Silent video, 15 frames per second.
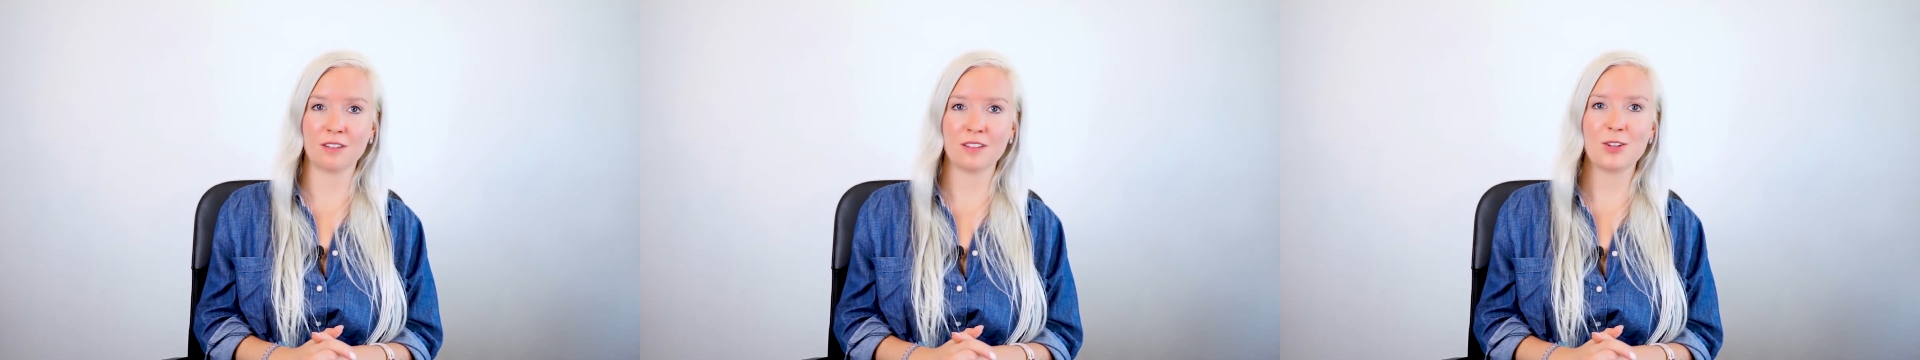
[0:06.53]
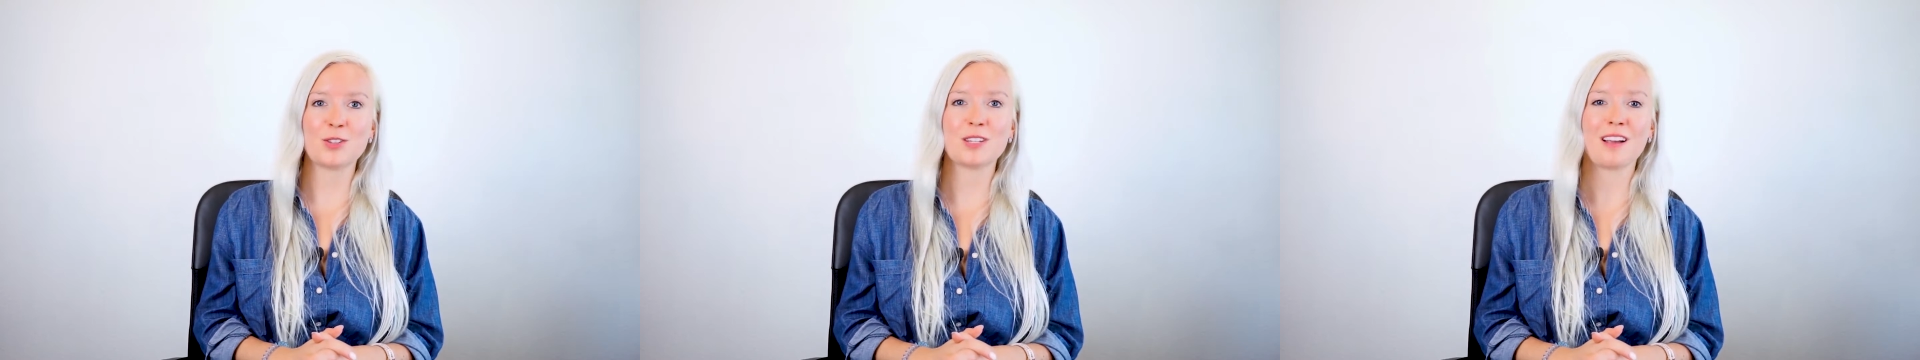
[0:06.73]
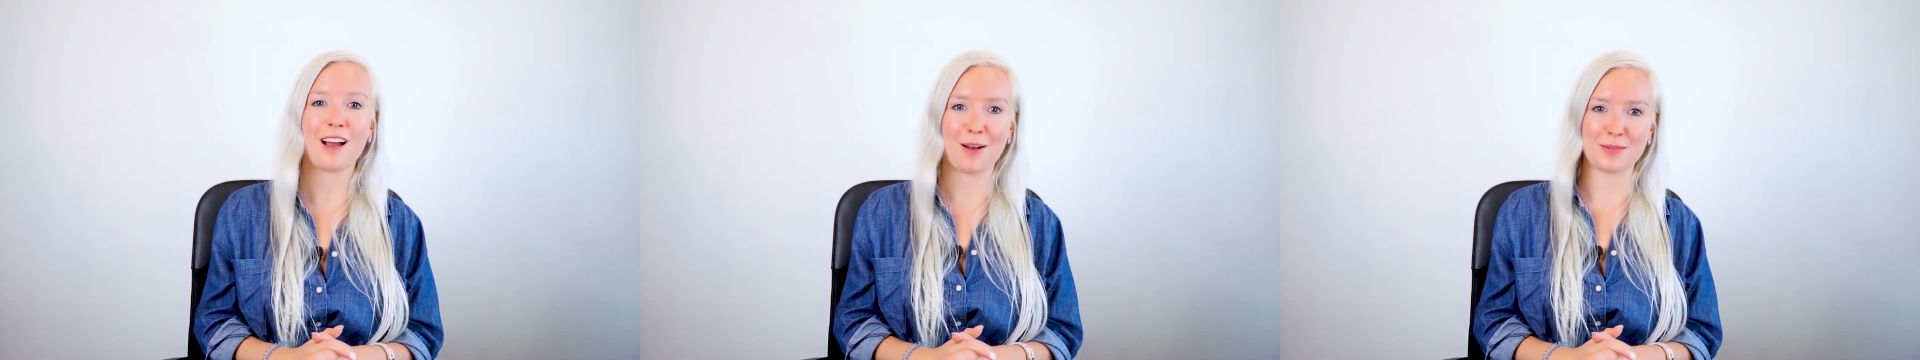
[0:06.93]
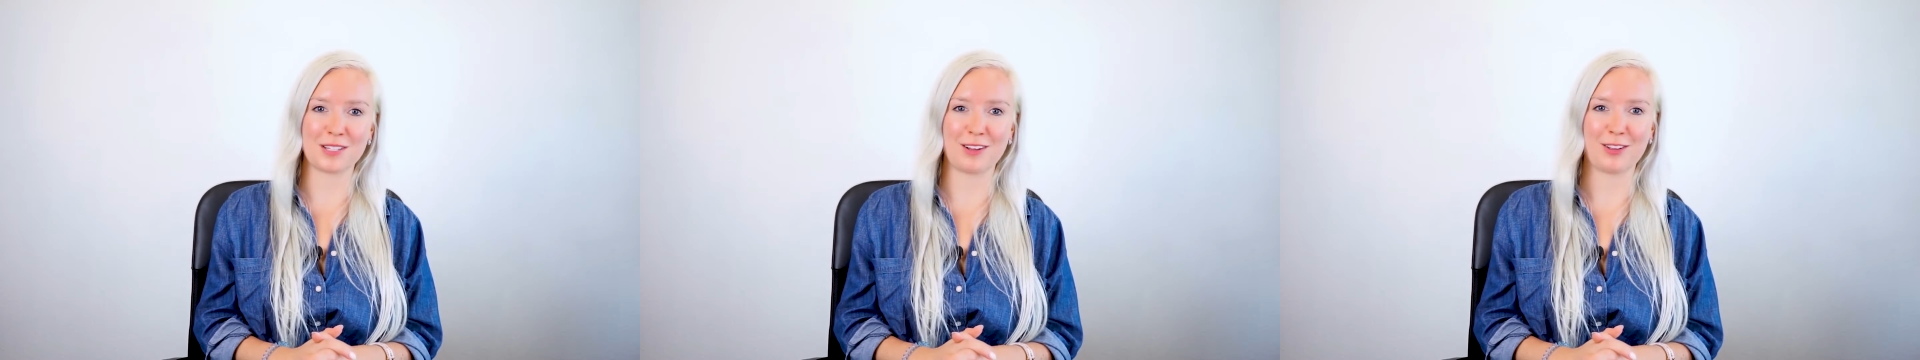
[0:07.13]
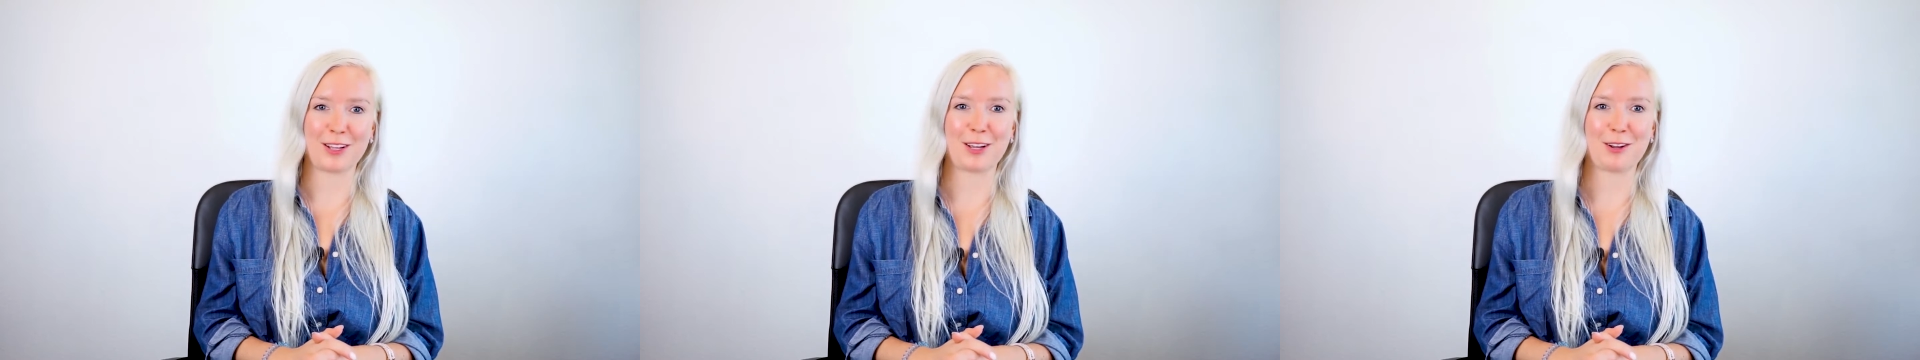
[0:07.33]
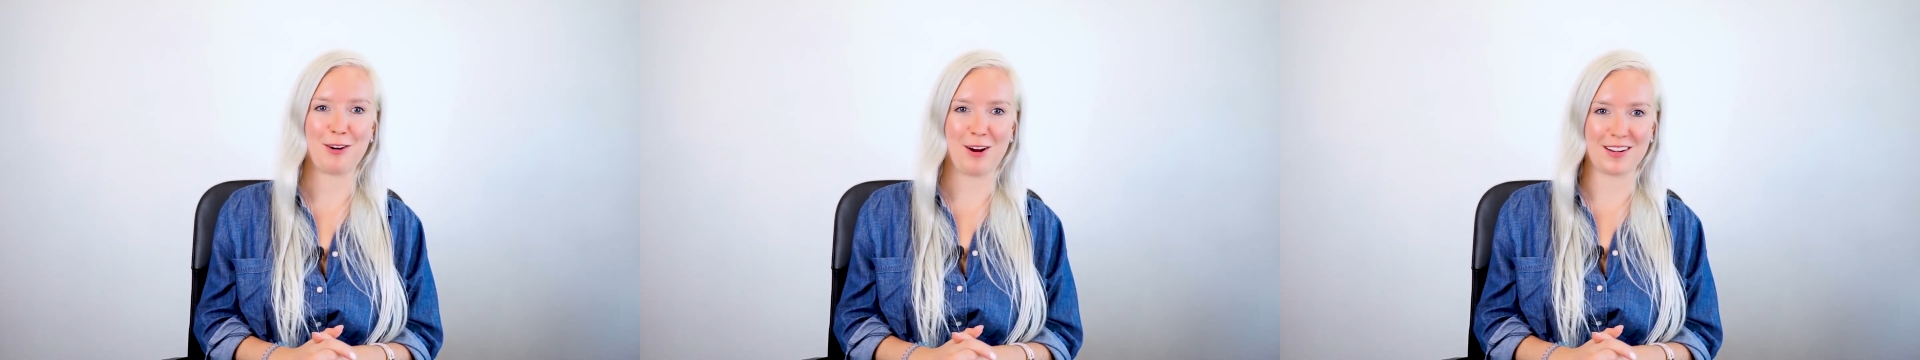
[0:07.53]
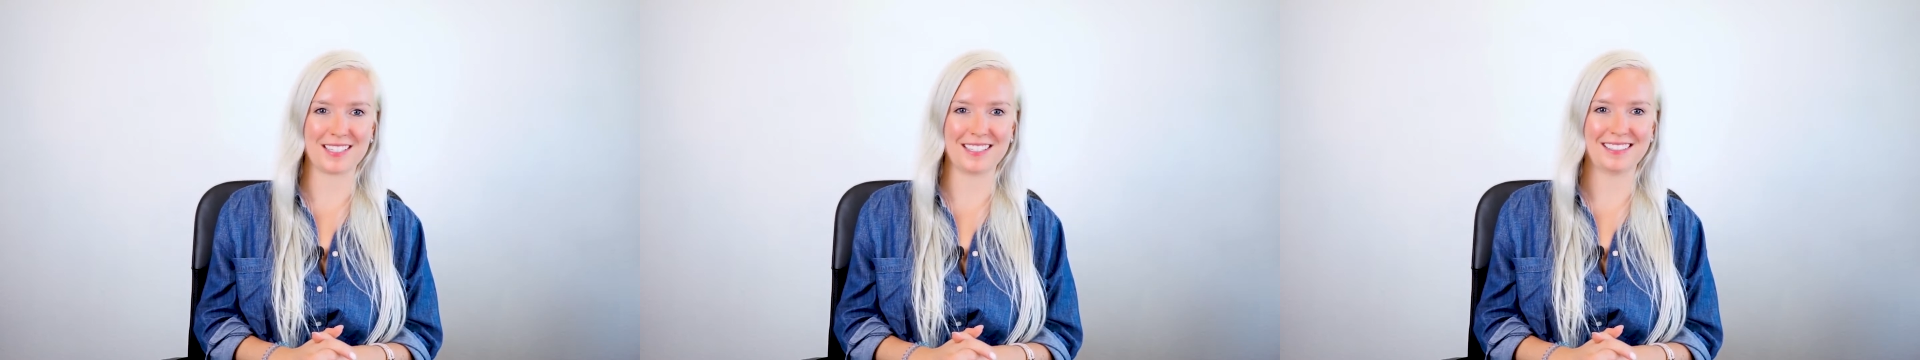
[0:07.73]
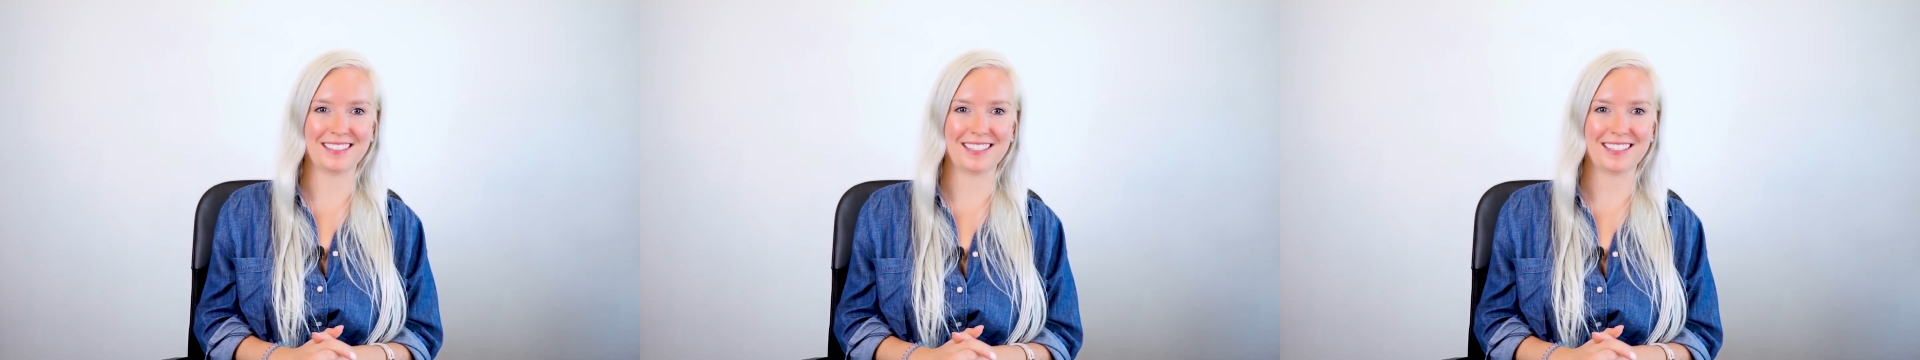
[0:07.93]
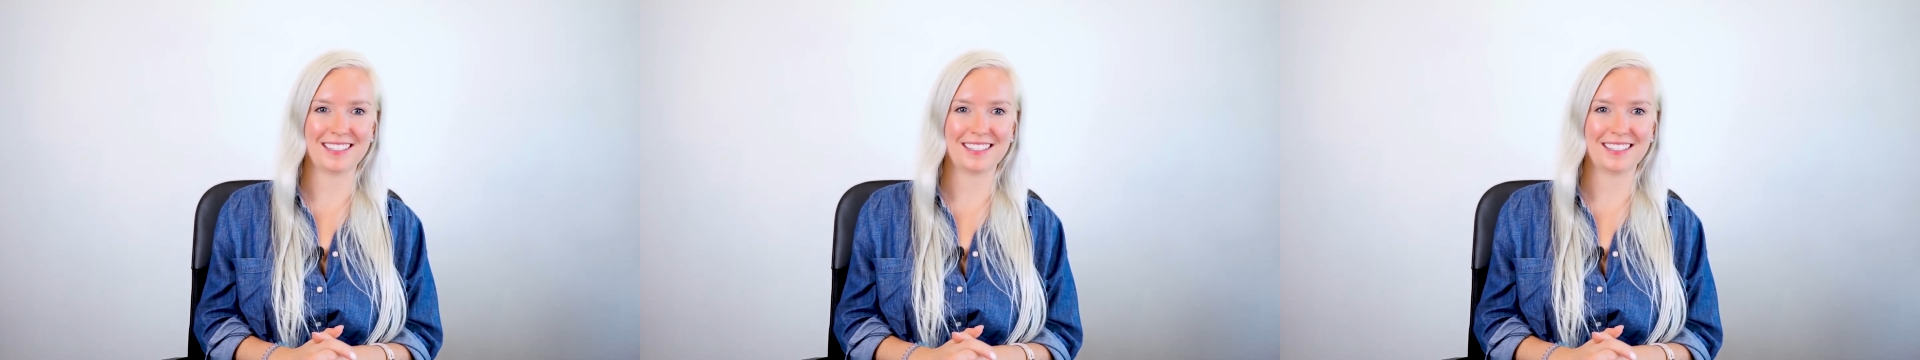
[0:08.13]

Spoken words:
using upselling and cross-selling.